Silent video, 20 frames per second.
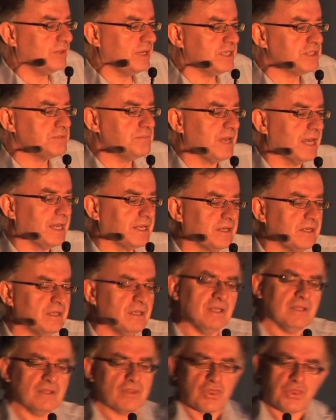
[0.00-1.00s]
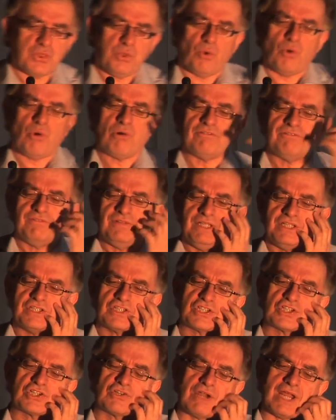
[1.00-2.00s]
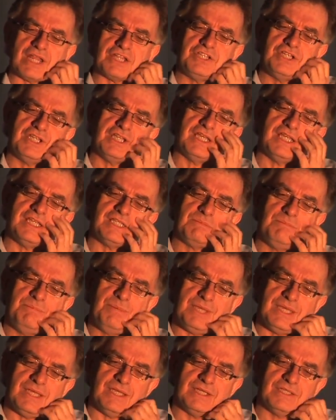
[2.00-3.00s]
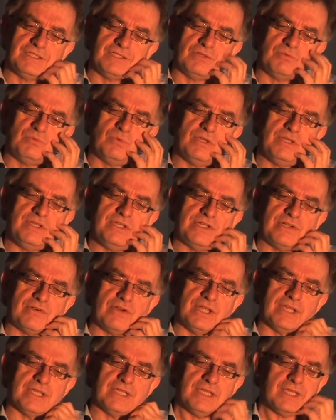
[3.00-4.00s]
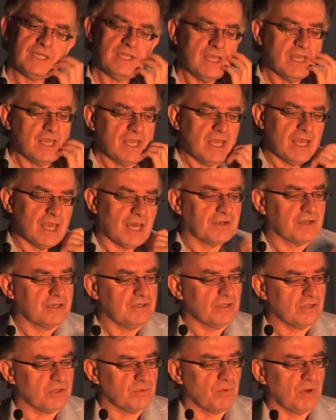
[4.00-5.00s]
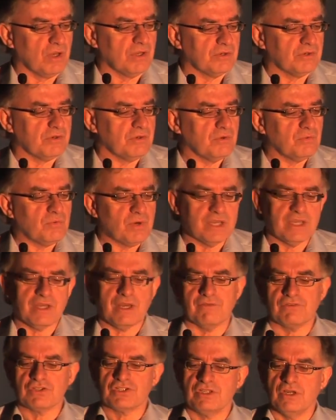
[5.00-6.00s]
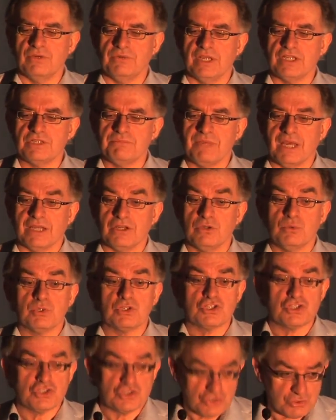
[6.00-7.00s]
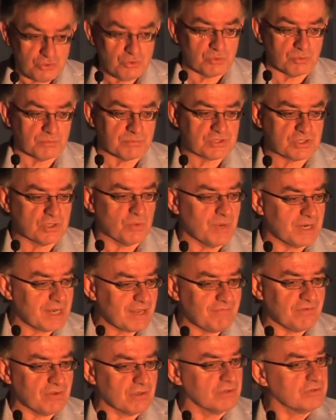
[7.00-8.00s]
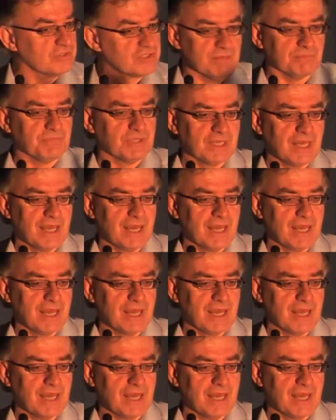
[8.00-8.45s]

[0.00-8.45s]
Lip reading: Age man thoughtfully scratching his beard and wondering, and another one where you have a Stone Age man who assumes that whenever something